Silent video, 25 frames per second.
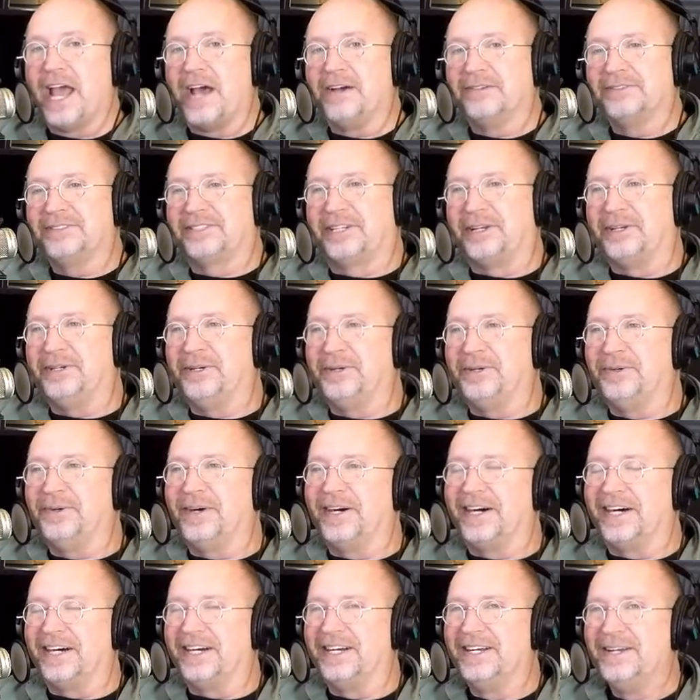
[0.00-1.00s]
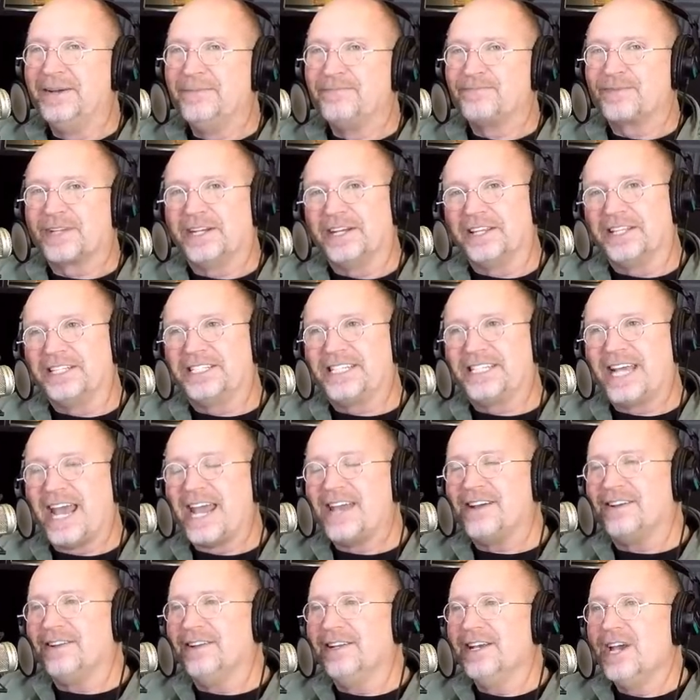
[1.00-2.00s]
down to uh, the
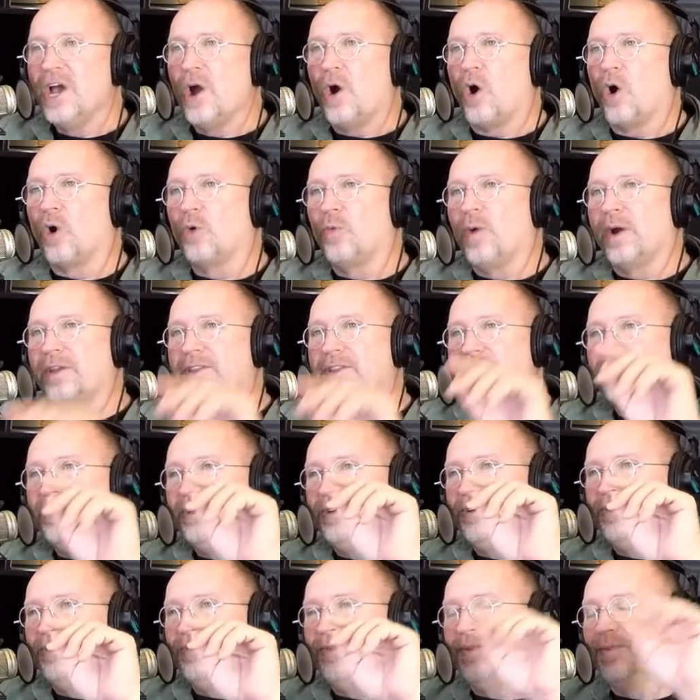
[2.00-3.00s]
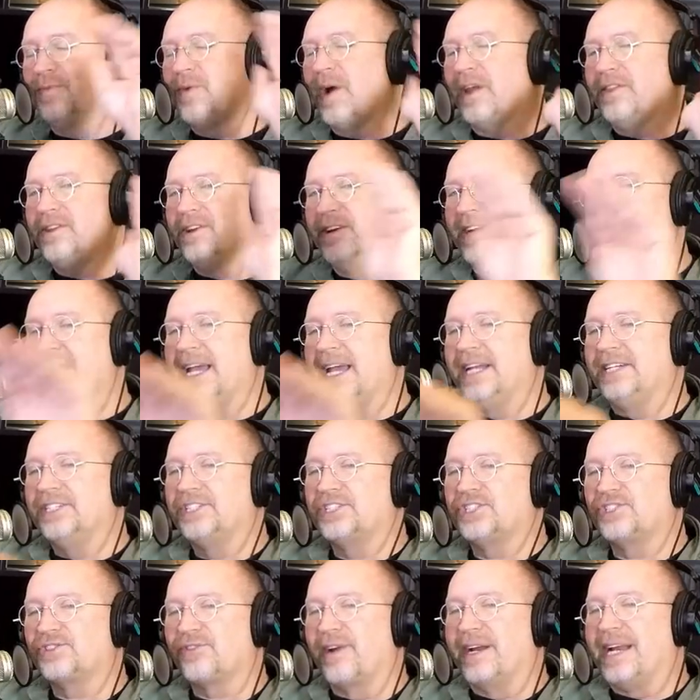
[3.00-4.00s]
tail, or whether you whether your head
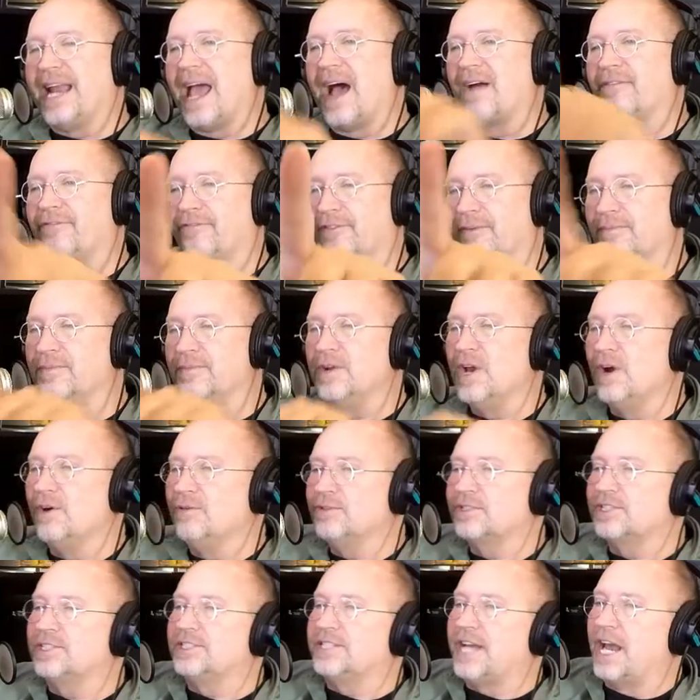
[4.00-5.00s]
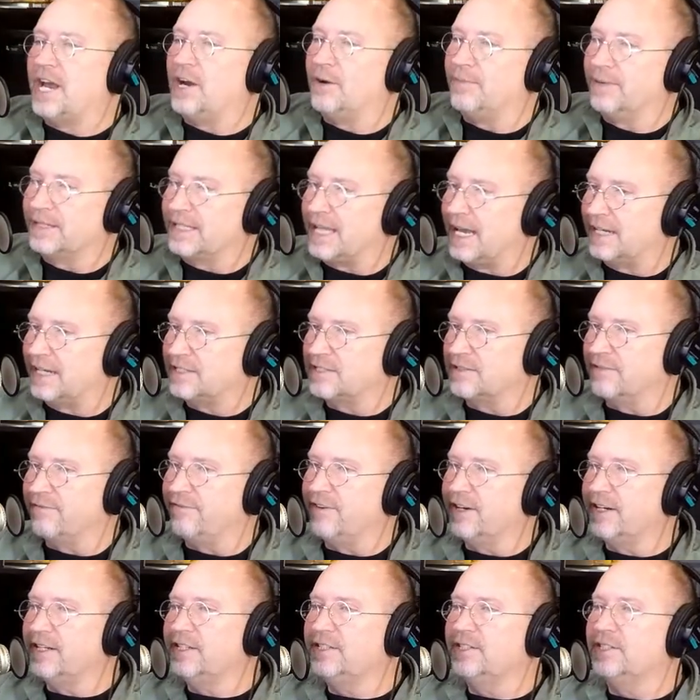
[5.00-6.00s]
is straight out from nose to tail. But that's a
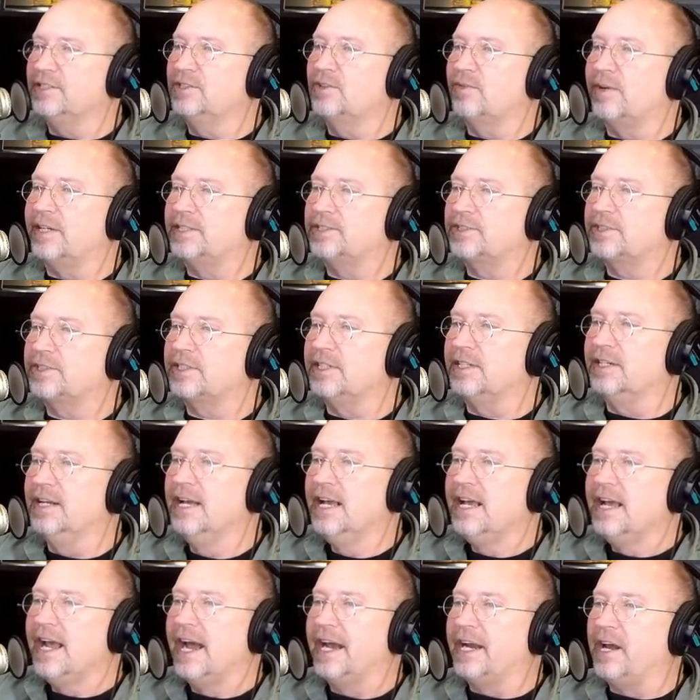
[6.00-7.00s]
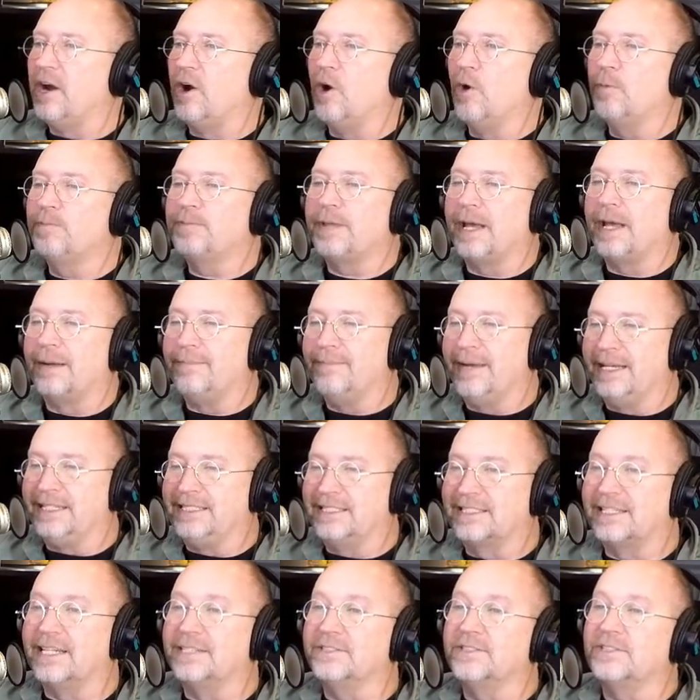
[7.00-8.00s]
very good question, and I hope that
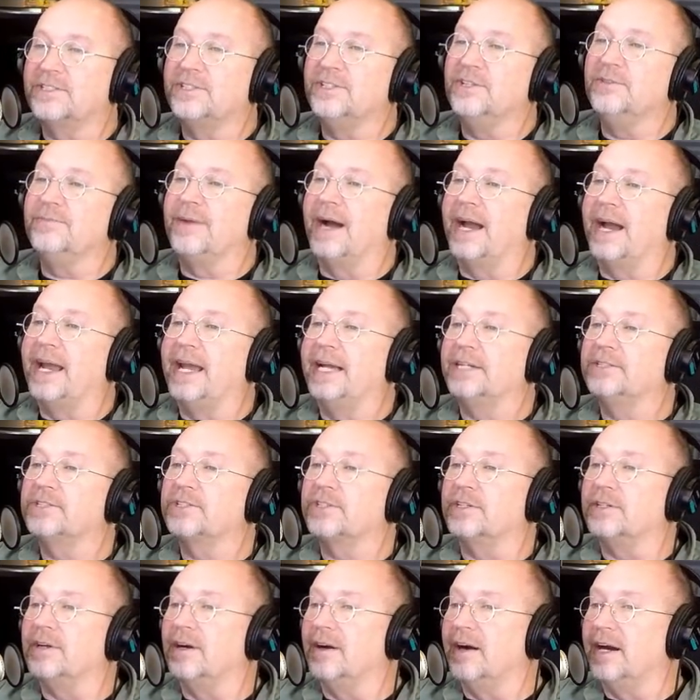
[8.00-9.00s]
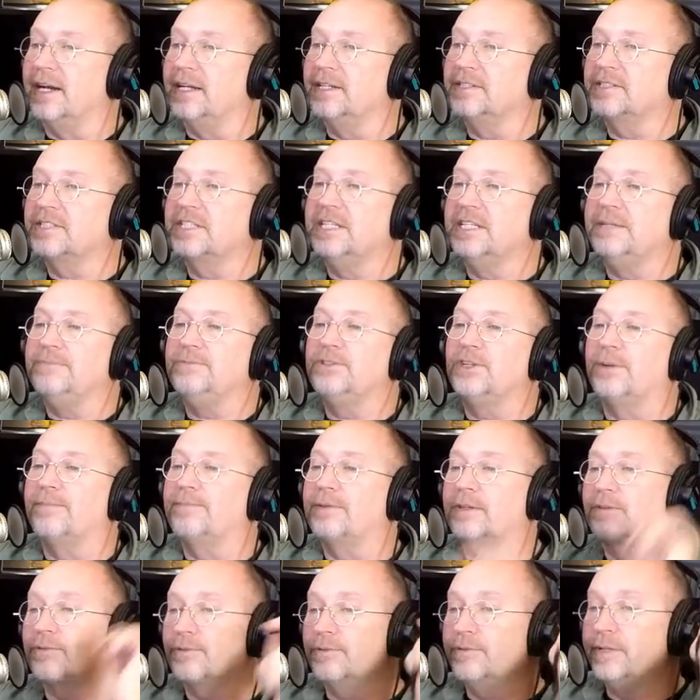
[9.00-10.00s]
made sense to you. My answer. All right, let's keep
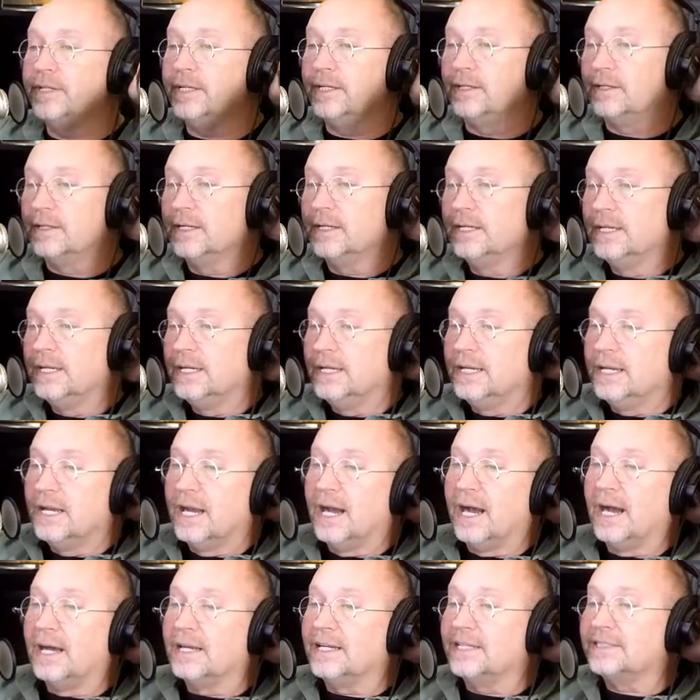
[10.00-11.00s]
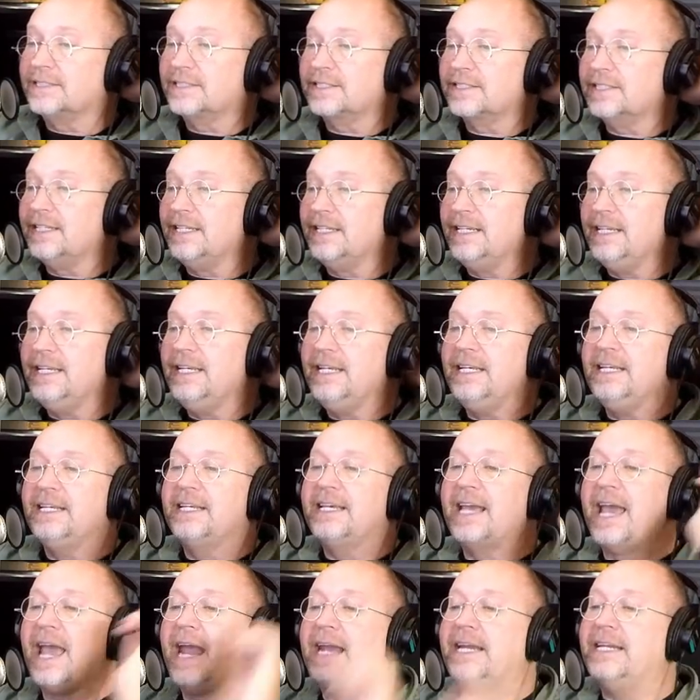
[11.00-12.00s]
jumping through here. Uh, let's
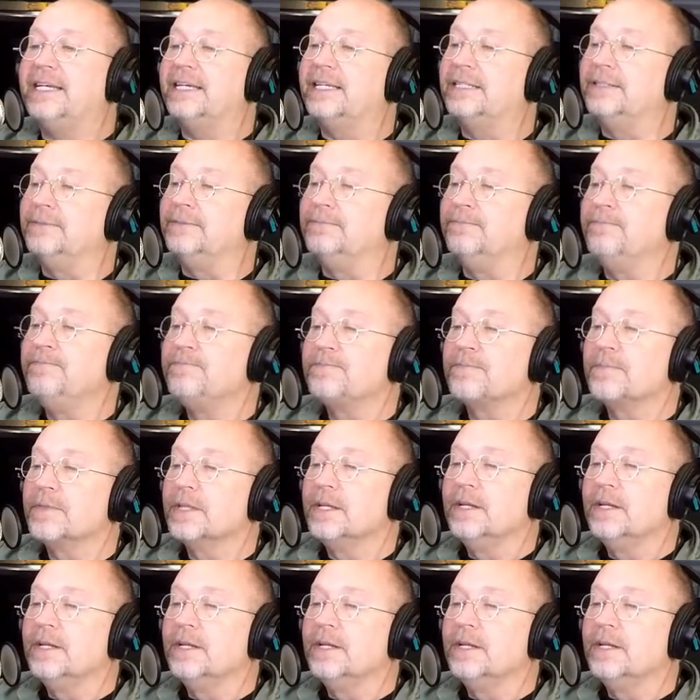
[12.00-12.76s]
see, Caden